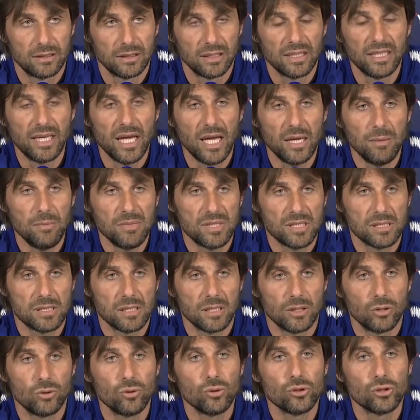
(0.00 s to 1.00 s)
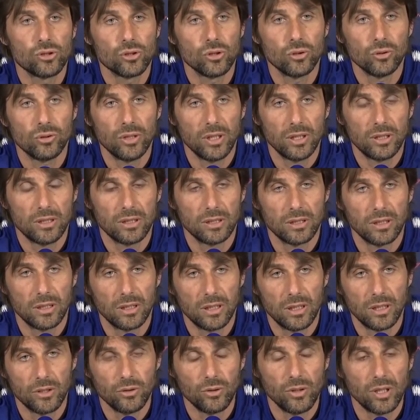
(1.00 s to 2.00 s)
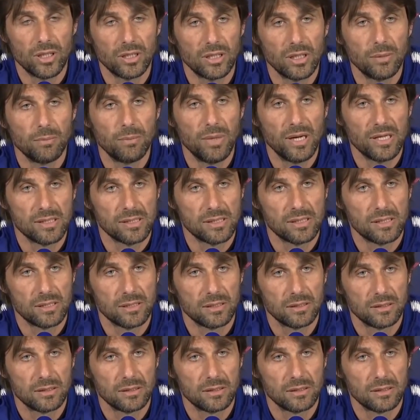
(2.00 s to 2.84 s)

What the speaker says: games to show that you are the best.